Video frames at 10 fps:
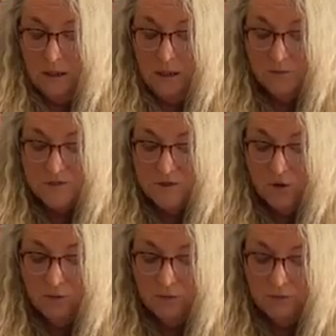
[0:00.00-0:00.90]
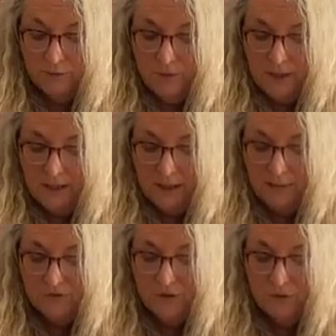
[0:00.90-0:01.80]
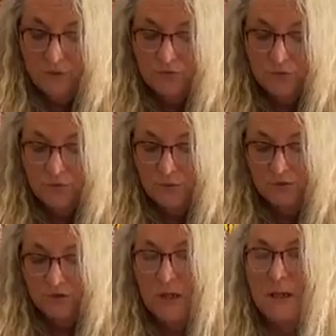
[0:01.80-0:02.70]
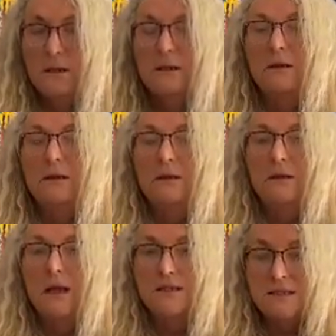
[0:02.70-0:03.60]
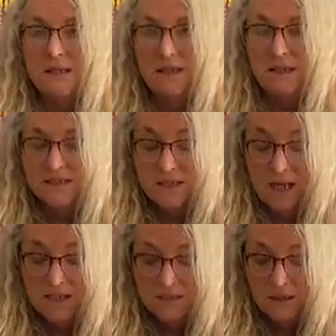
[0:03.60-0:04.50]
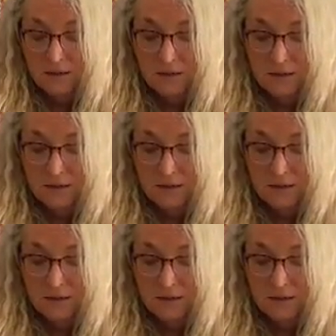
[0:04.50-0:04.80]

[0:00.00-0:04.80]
I was told by Kyabjé Düd'jom Rinpoche 19 years later